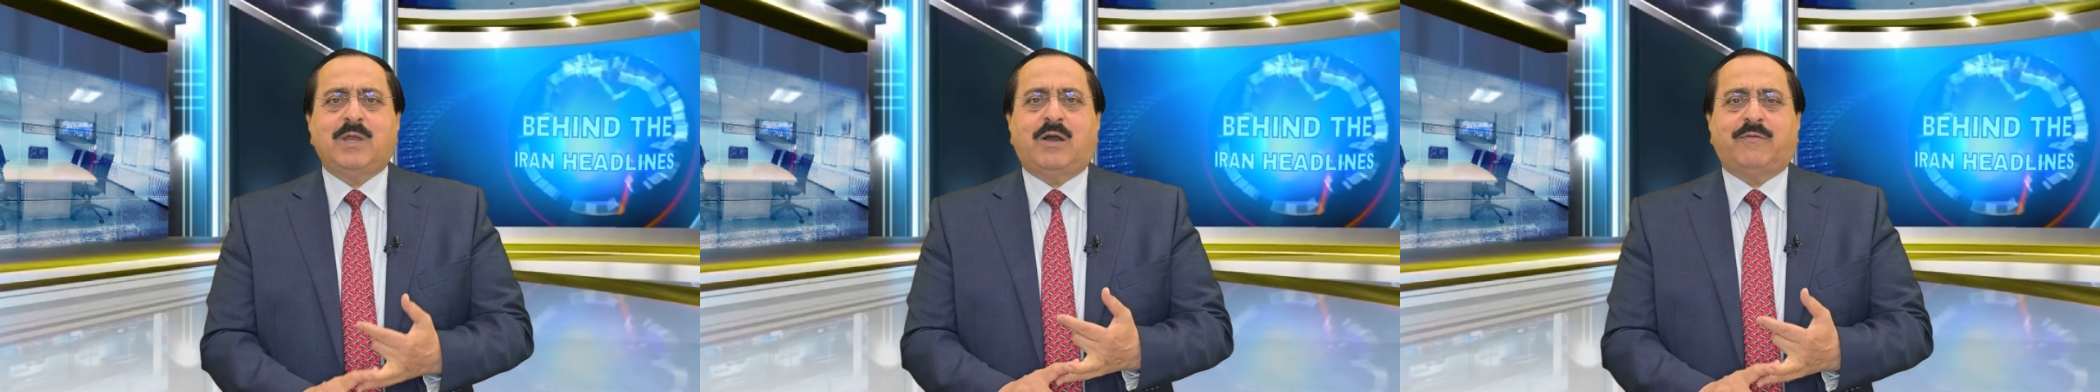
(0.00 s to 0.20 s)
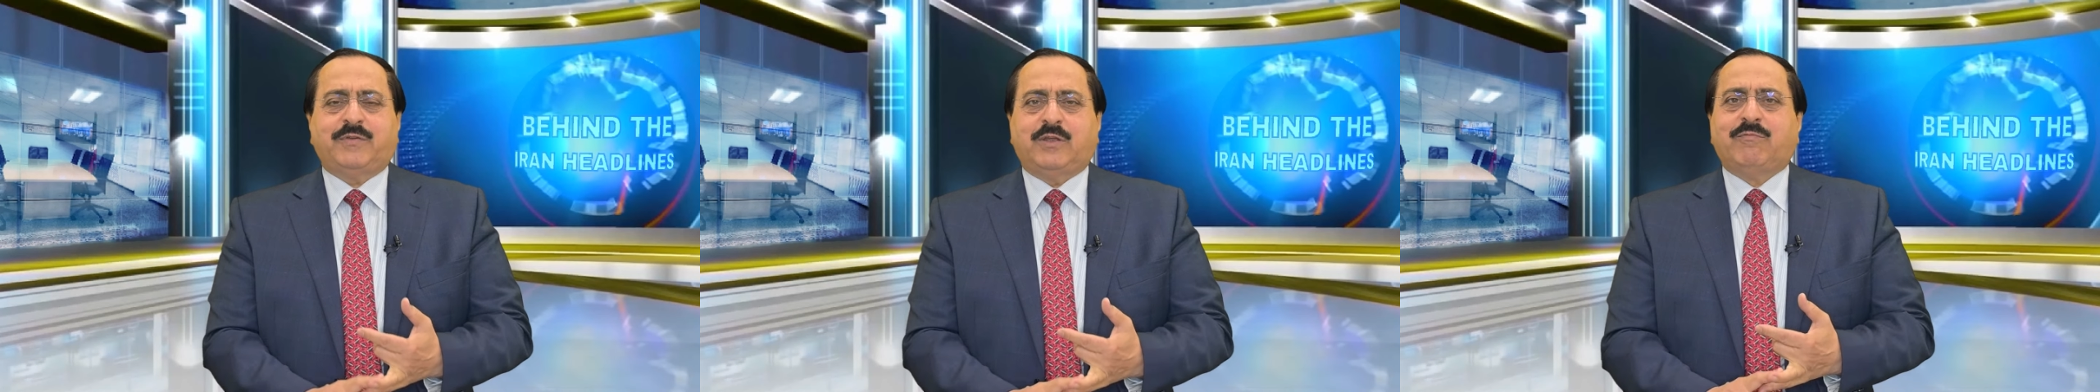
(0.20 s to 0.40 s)

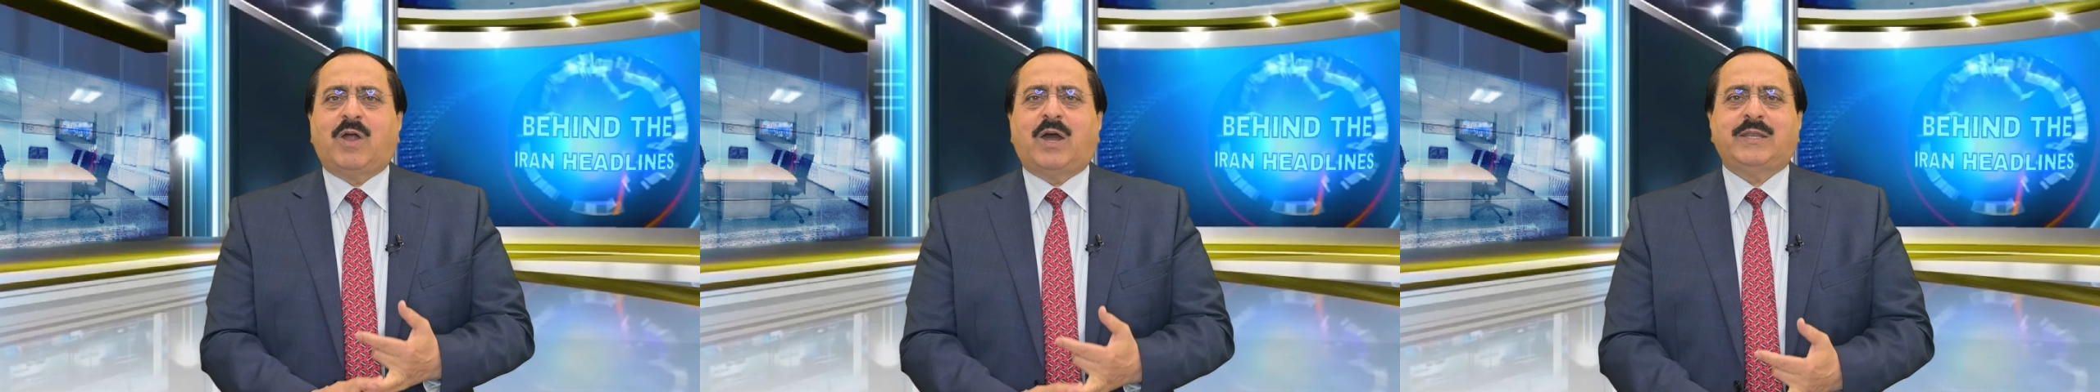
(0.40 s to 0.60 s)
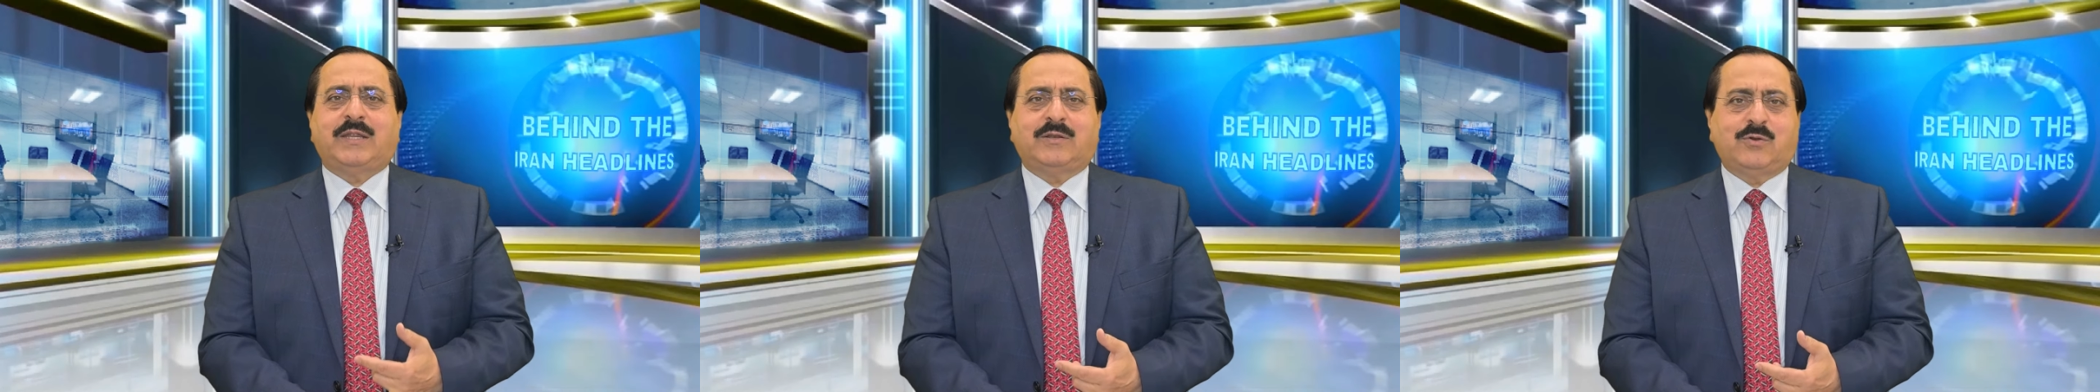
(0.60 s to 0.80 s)
of
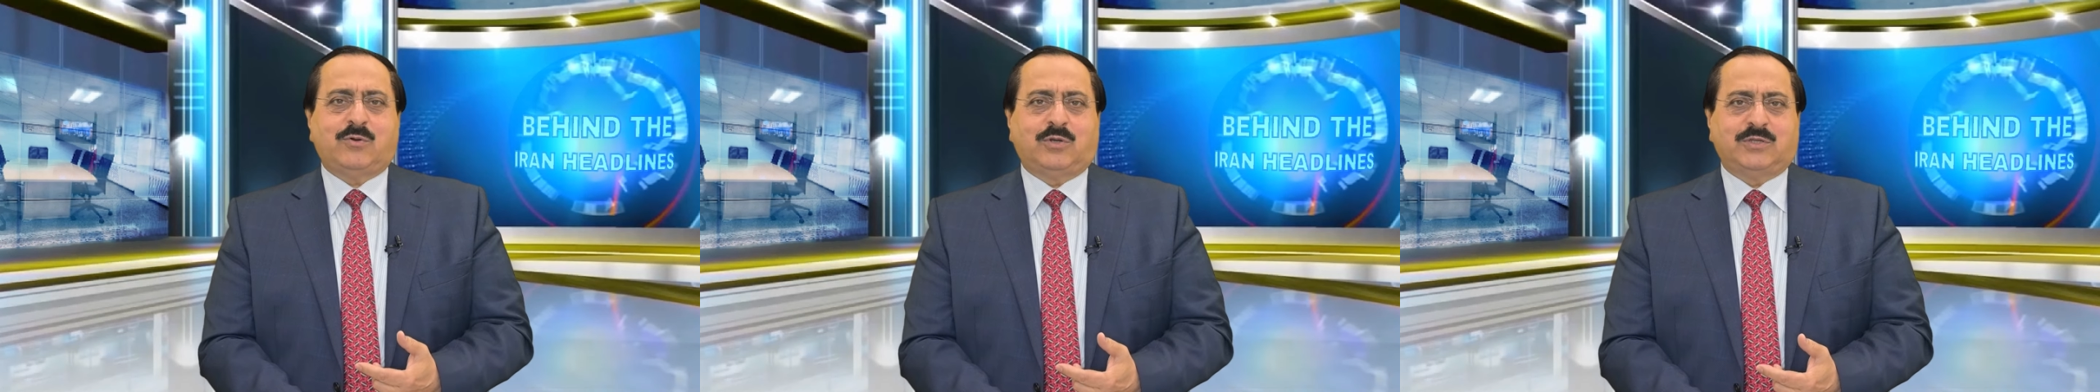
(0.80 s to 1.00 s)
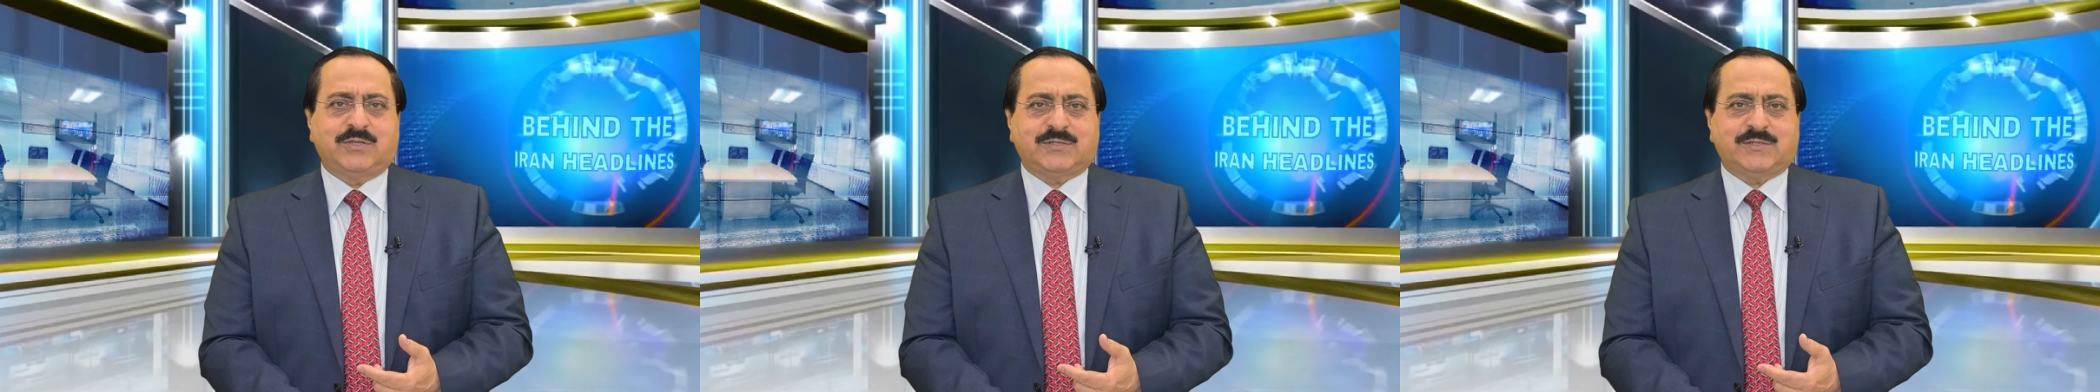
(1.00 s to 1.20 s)
Iranian
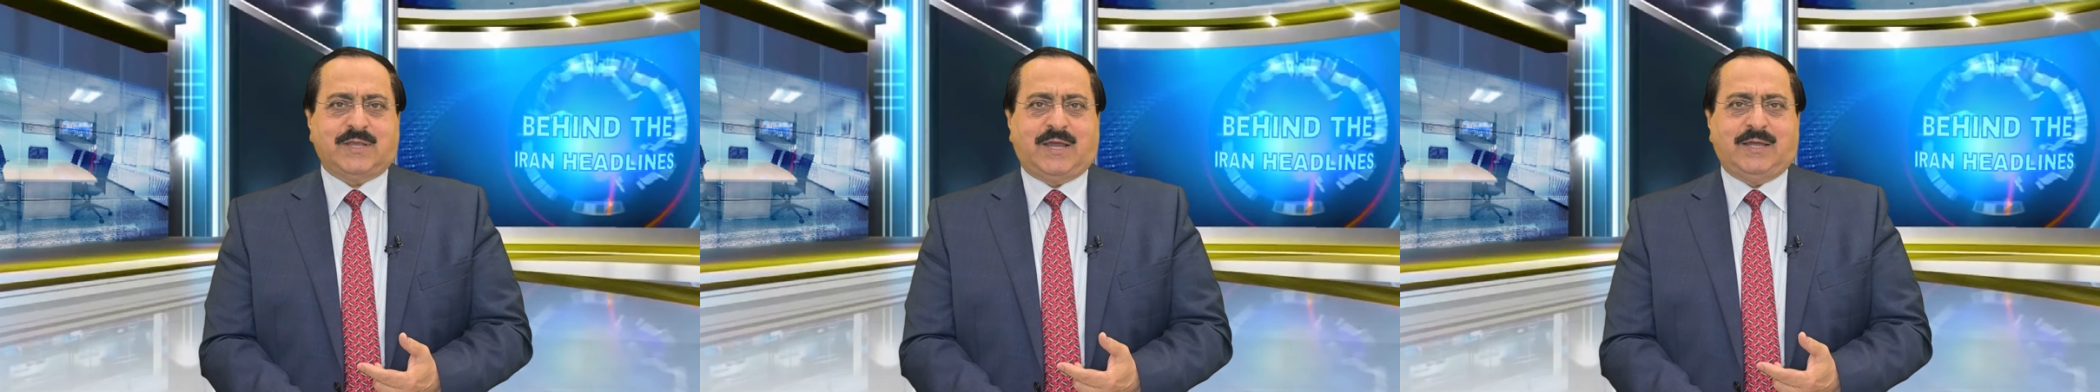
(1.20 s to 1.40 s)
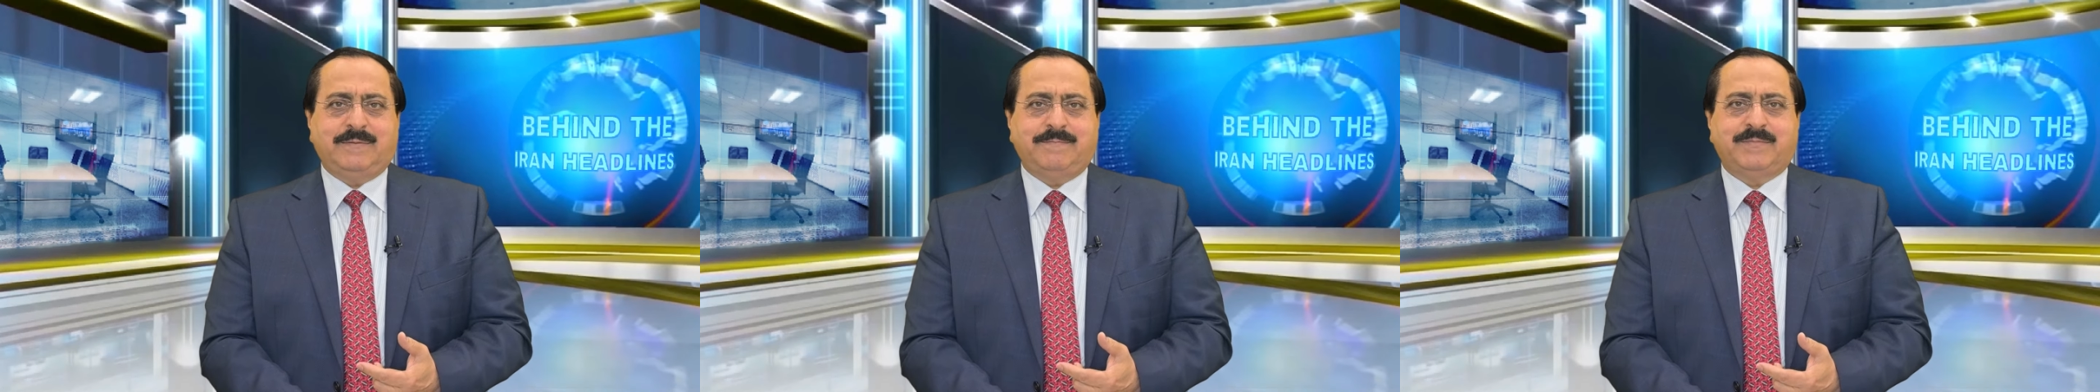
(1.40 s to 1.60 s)

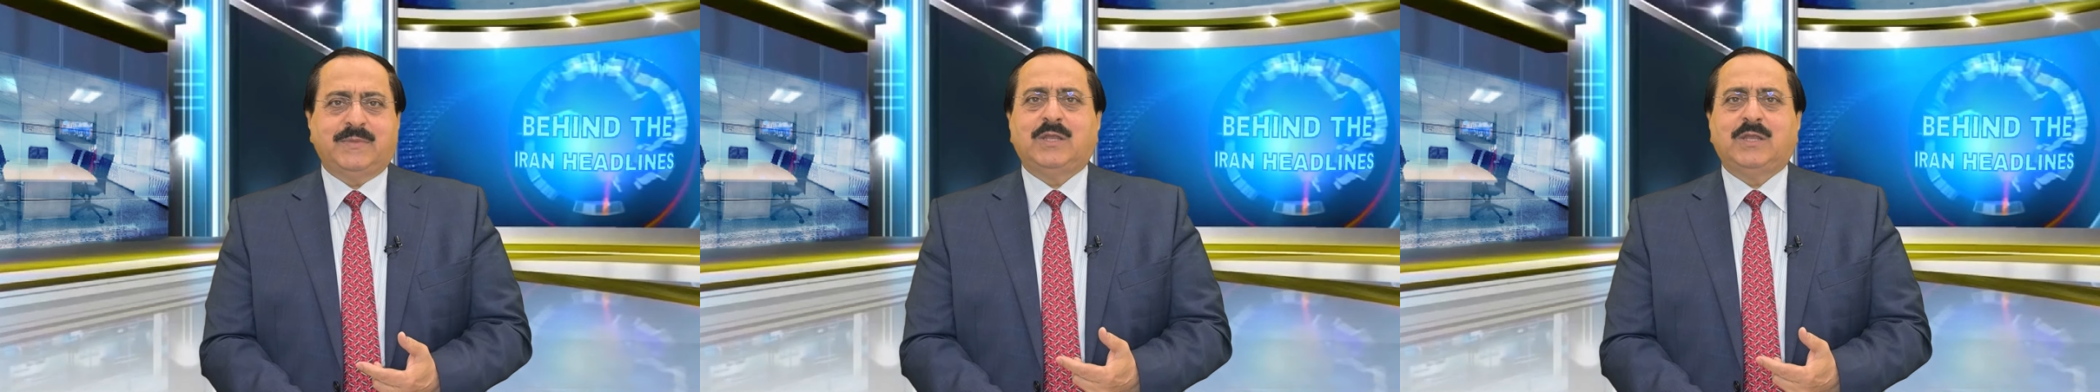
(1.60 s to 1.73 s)
Kurdistan,